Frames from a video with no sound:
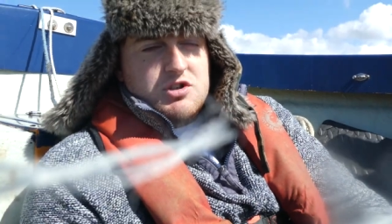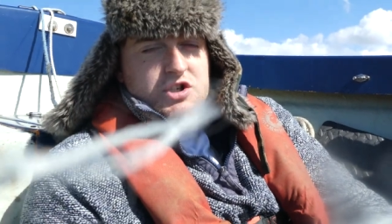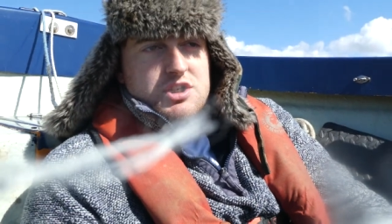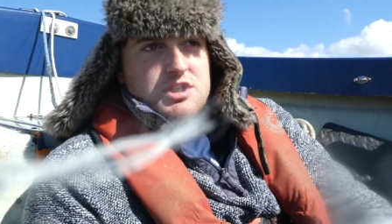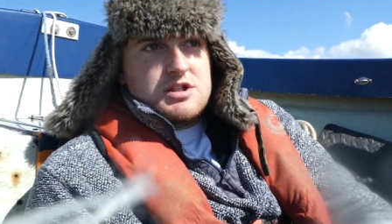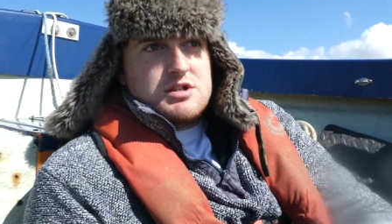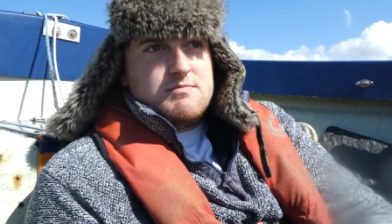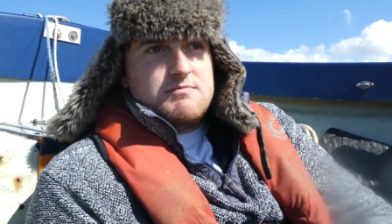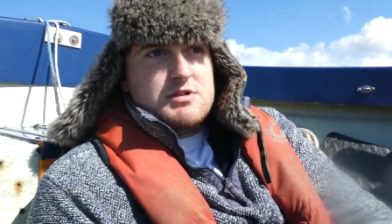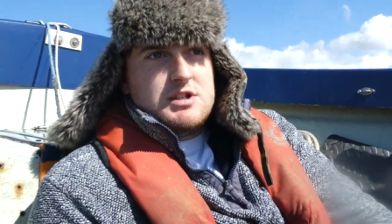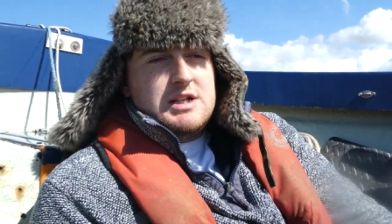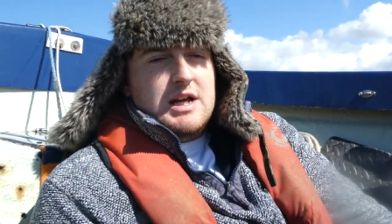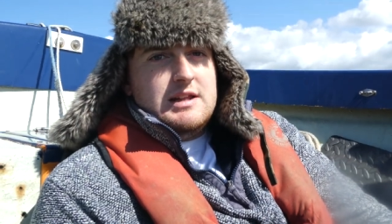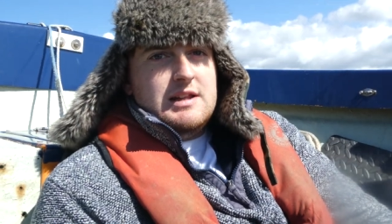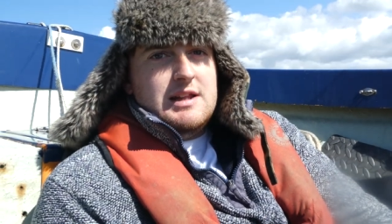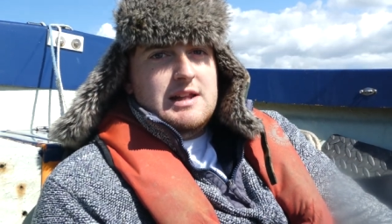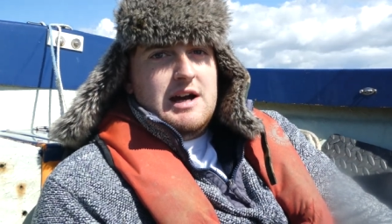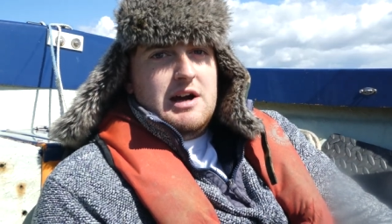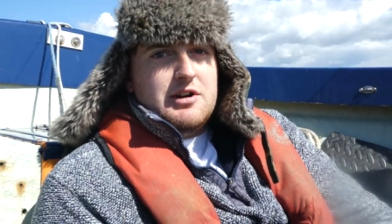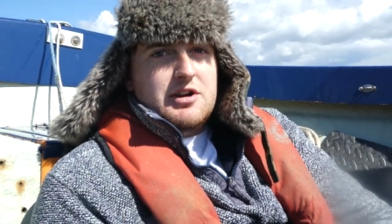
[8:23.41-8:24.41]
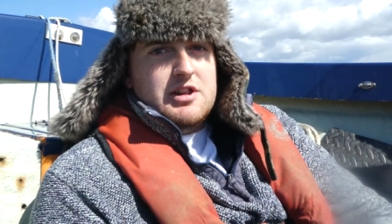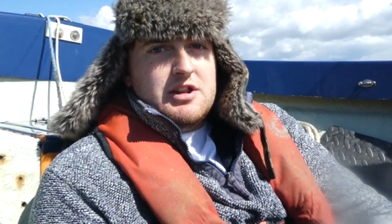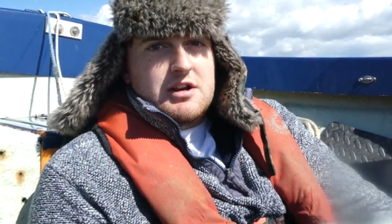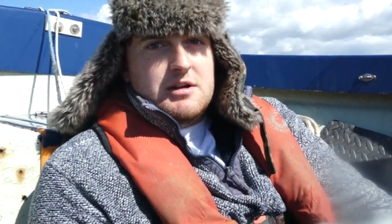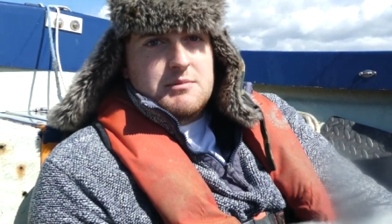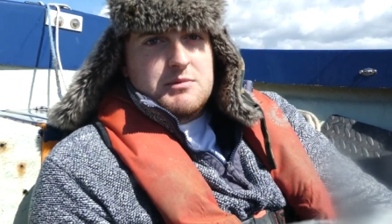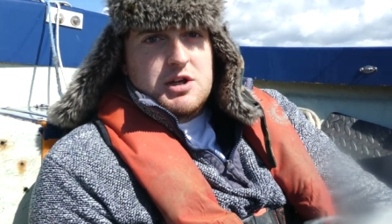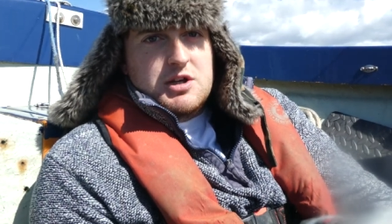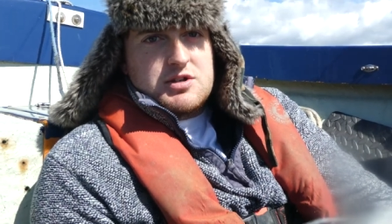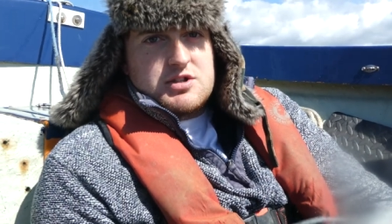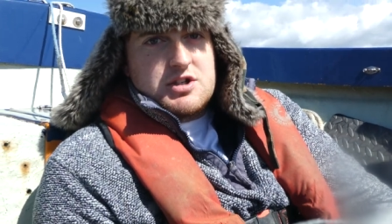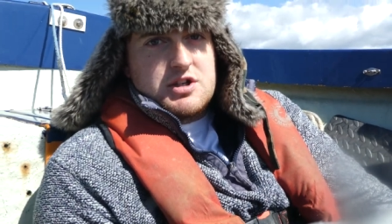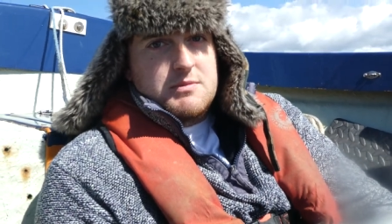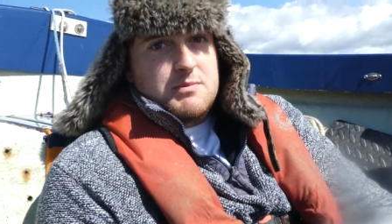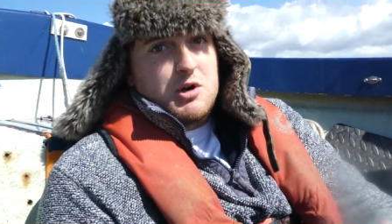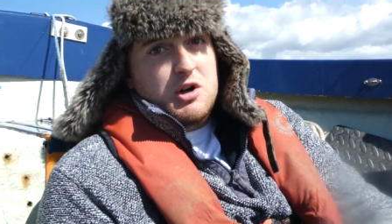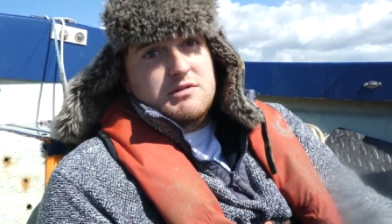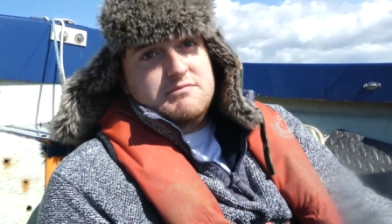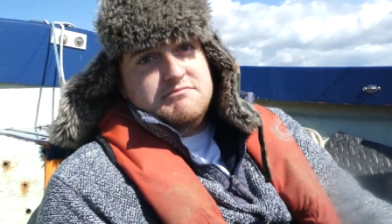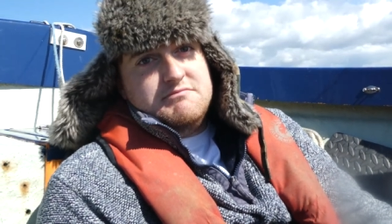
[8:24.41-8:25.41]
just slightly louder than I'm used
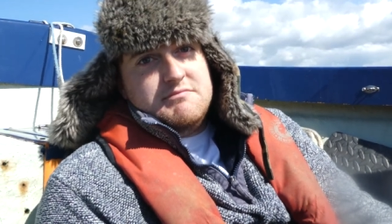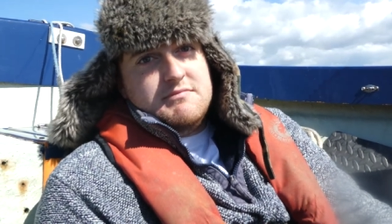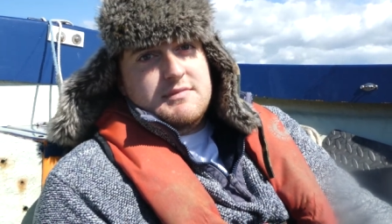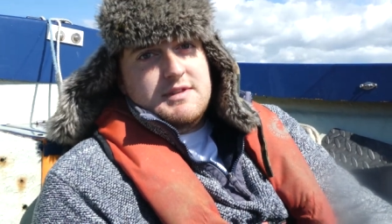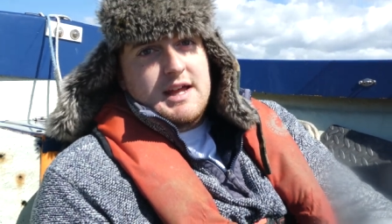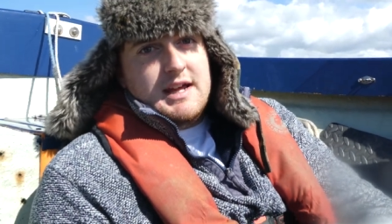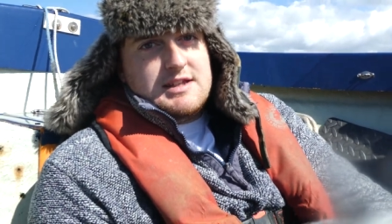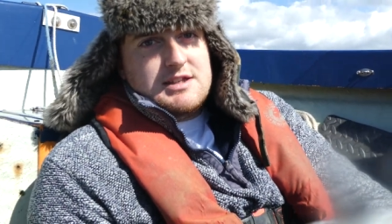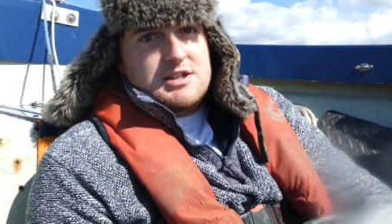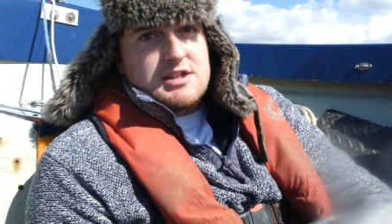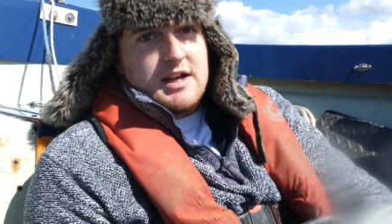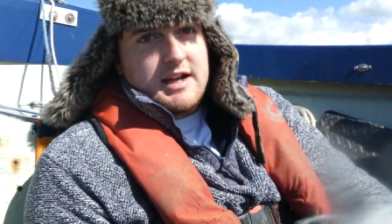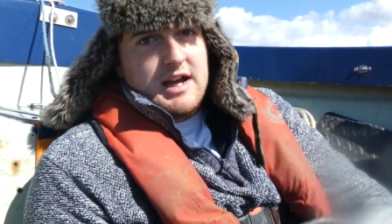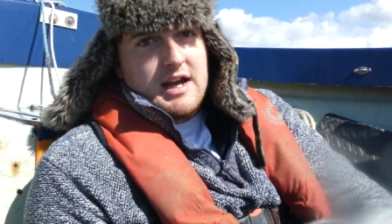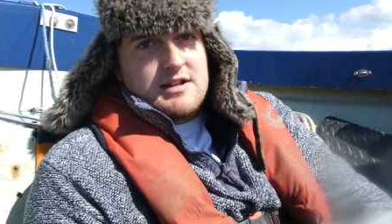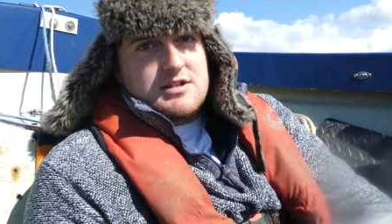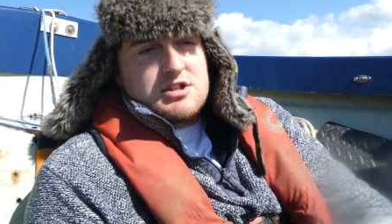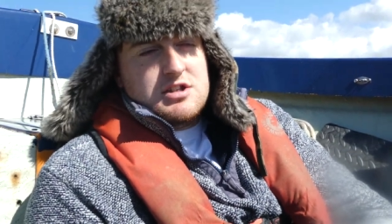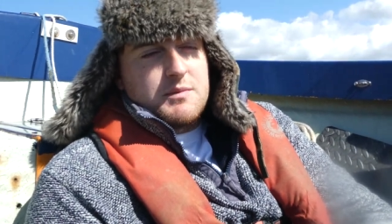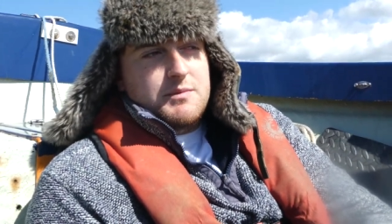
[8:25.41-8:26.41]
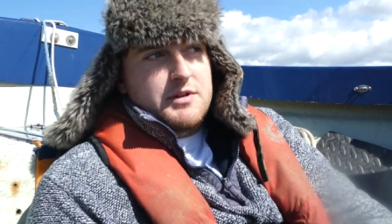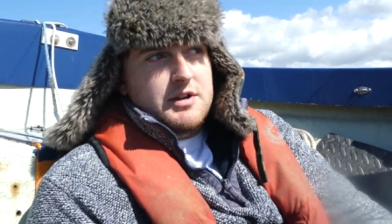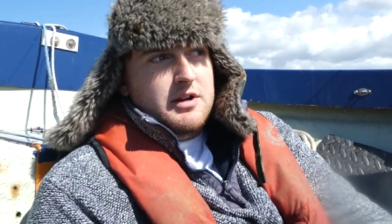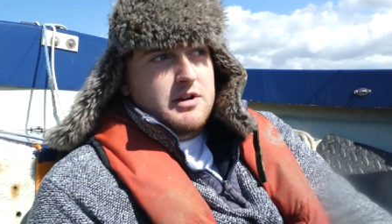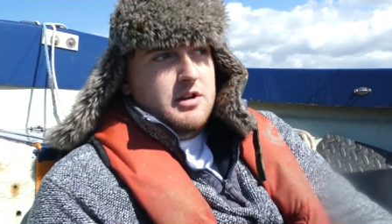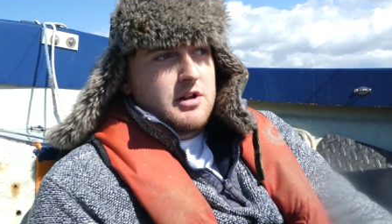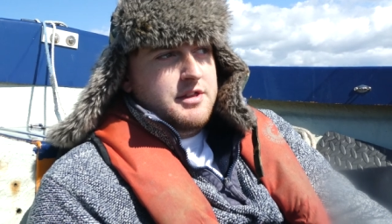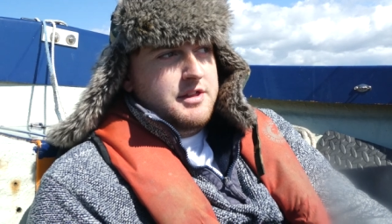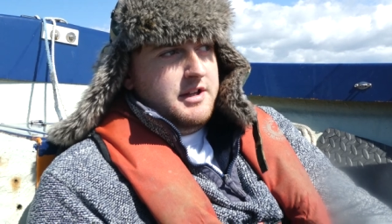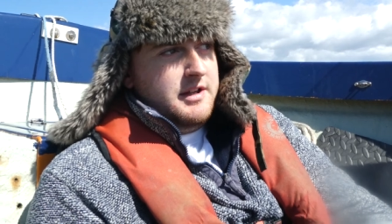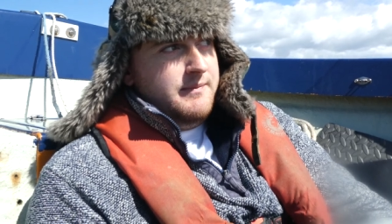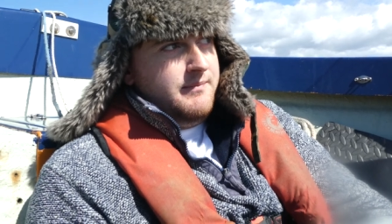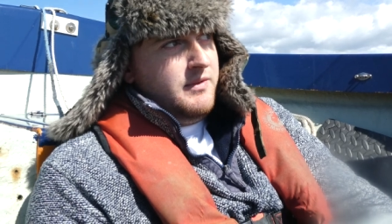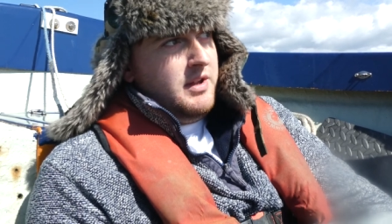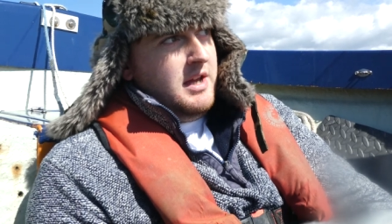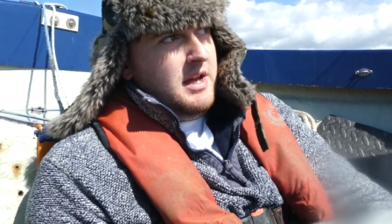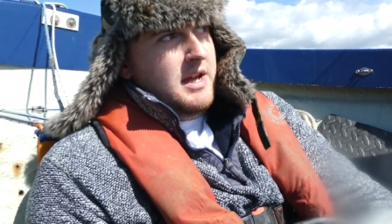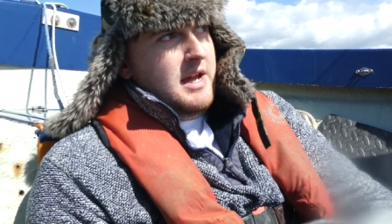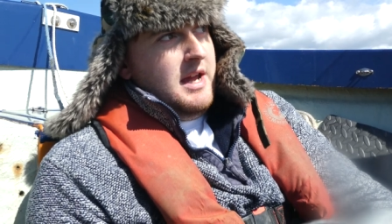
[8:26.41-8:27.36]
to, but that's again something and nothing.